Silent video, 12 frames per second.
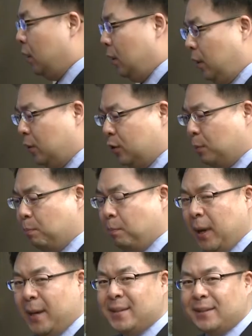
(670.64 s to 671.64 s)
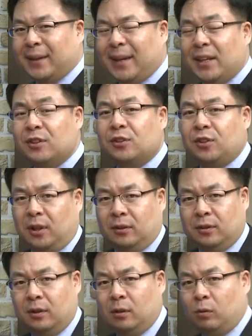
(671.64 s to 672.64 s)
is the basic
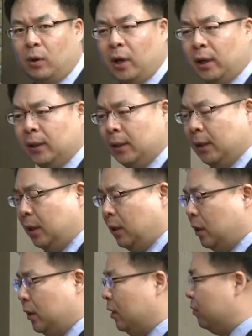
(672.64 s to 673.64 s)
instinct, right? It